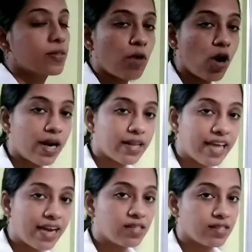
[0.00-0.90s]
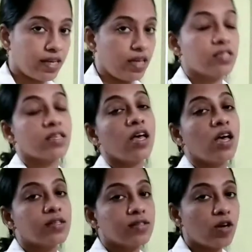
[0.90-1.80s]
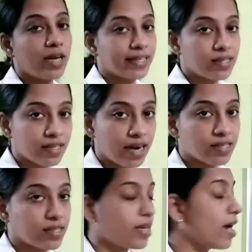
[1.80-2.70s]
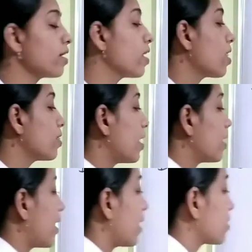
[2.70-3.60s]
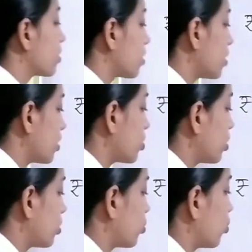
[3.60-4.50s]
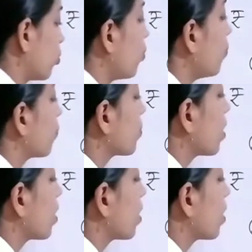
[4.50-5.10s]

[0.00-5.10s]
smaller than 6. So let us consider the next digit 2.